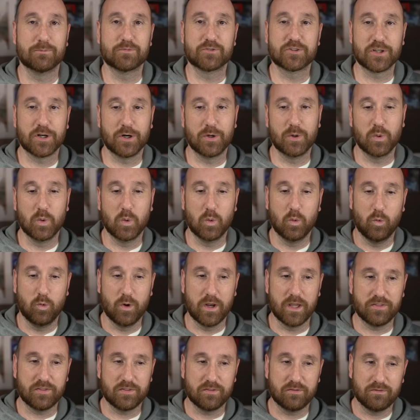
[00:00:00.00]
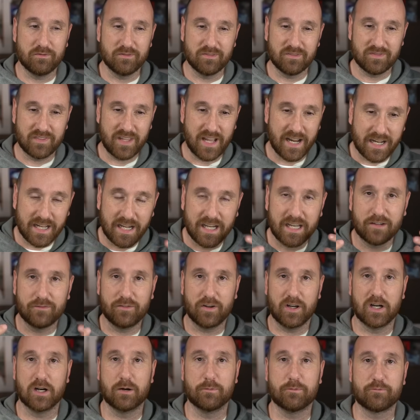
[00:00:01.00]
so with that kind
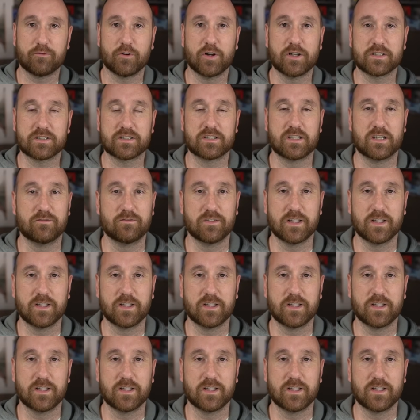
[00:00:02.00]
of upfront stuff,